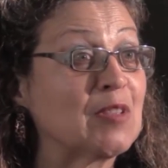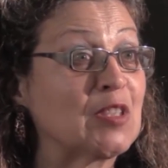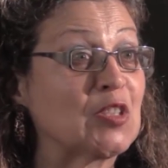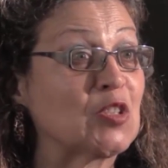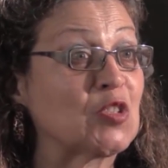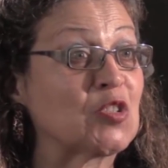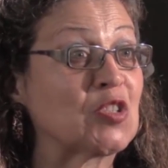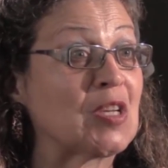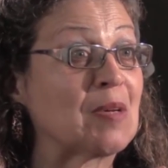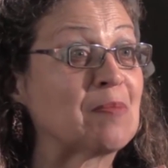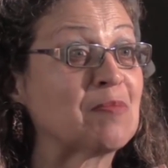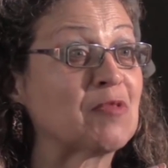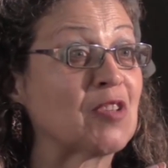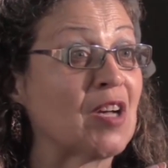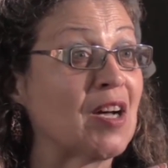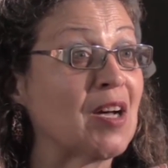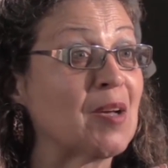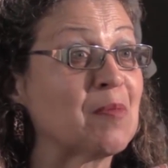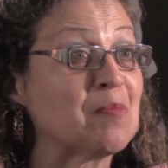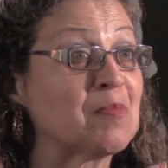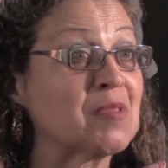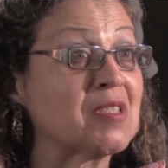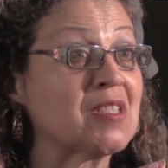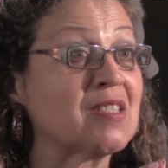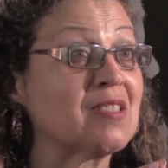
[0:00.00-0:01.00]
because
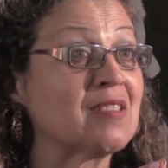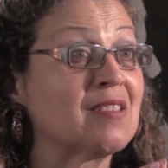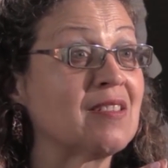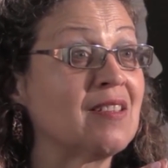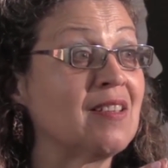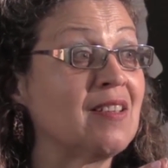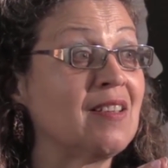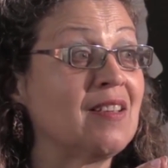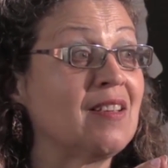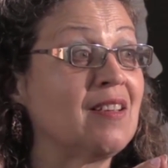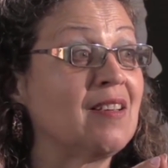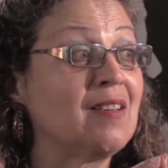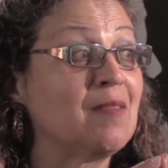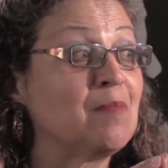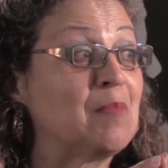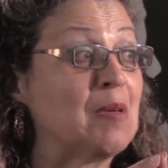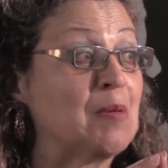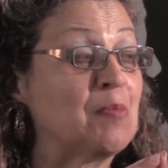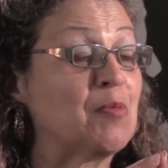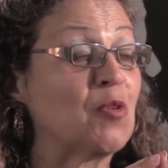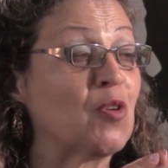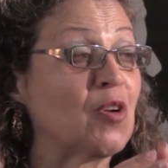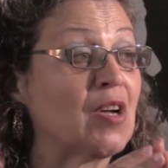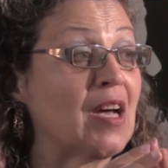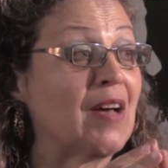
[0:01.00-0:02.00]
sometimes
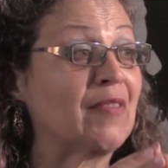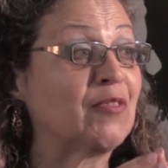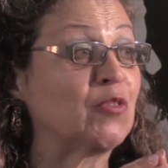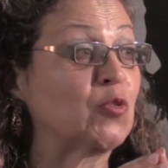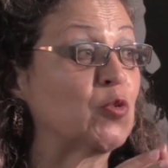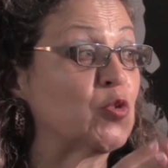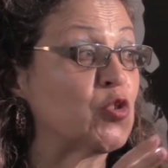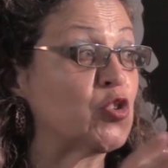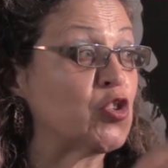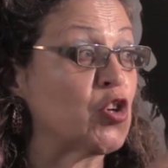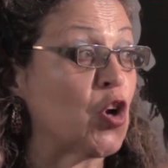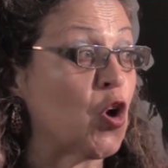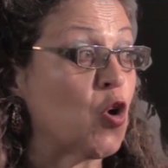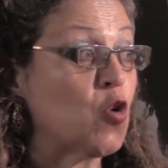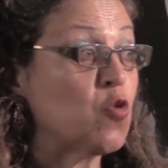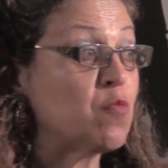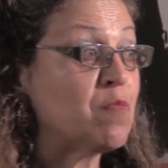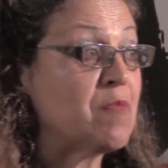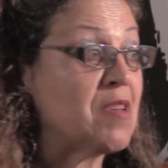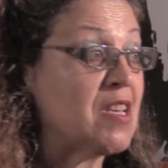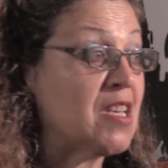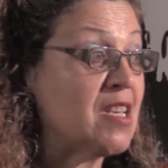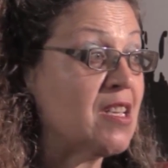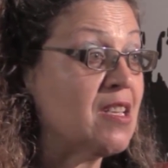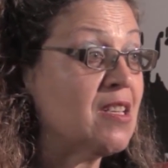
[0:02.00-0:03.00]
people had to show
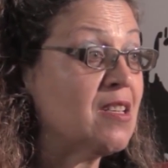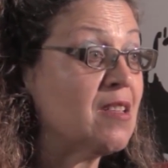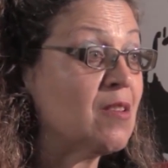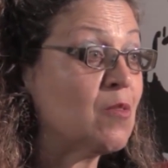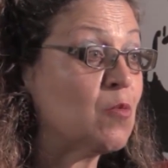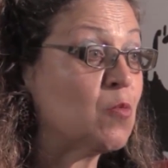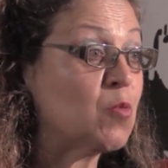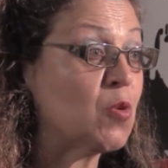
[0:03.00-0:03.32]
me